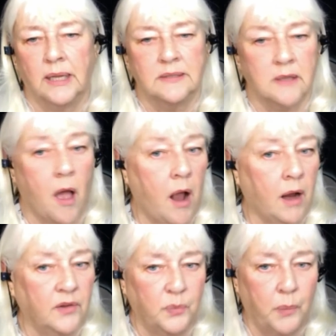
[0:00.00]
as
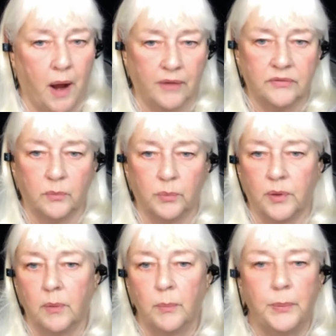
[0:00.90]
long as
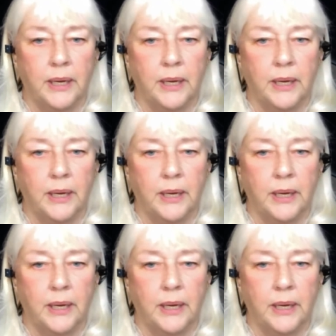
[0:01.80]
possible.